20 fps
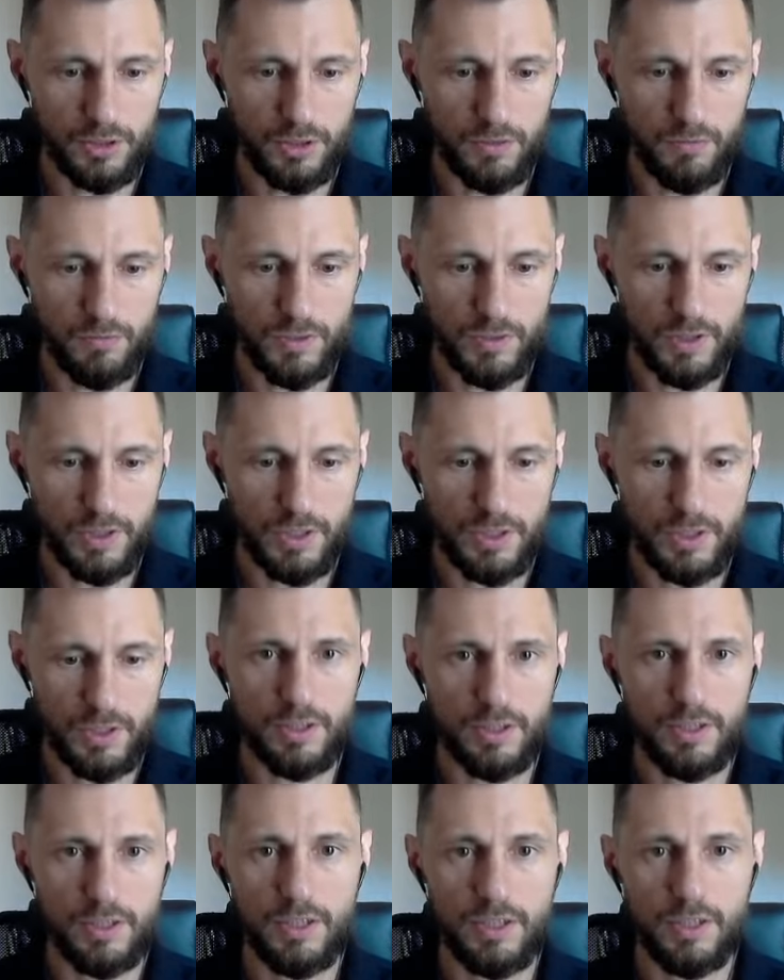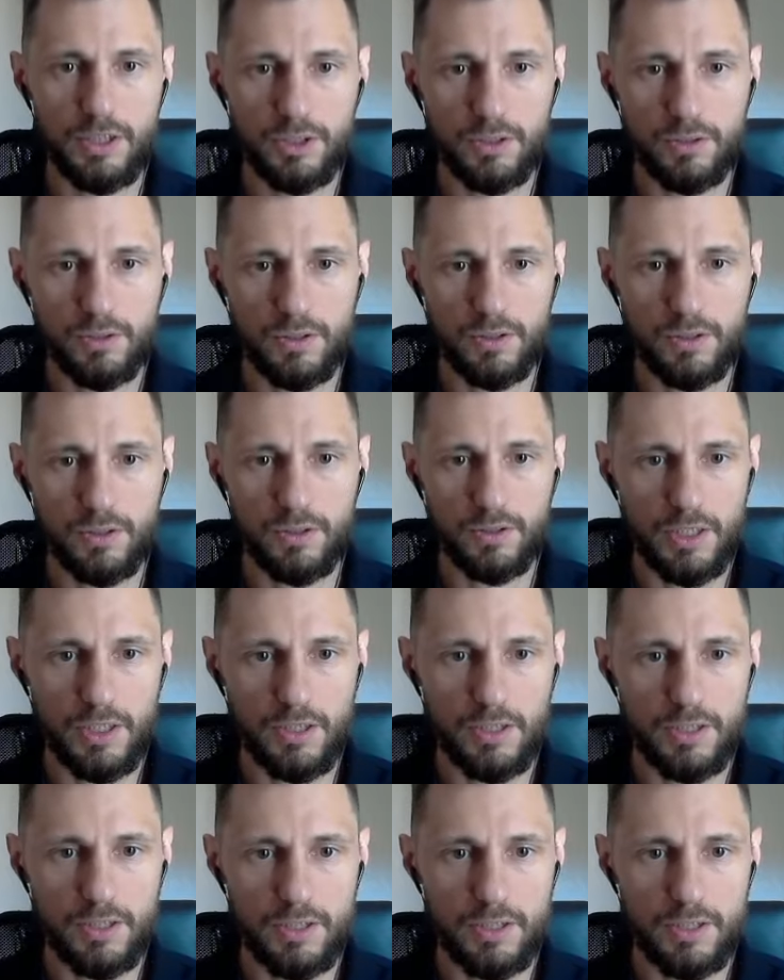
of the initial greeting,